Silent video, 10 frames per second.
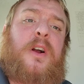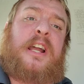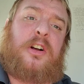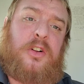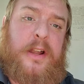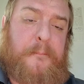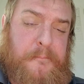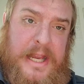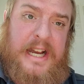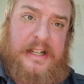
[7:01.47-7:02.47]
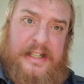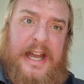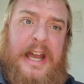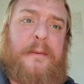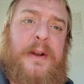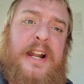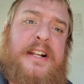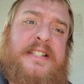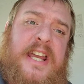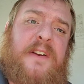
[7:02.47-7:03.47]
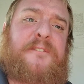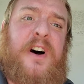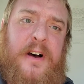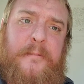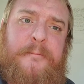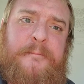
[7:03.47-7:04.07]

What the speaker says: including BLM and Antifa?